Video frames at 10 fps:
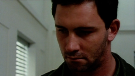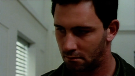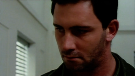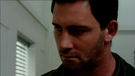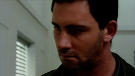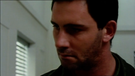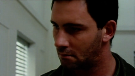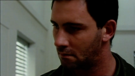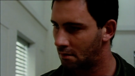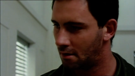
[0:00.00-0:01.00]

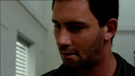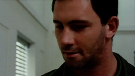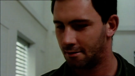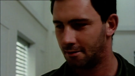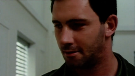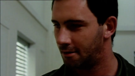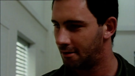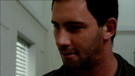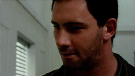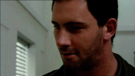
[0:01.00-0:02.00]
Nobody speaks.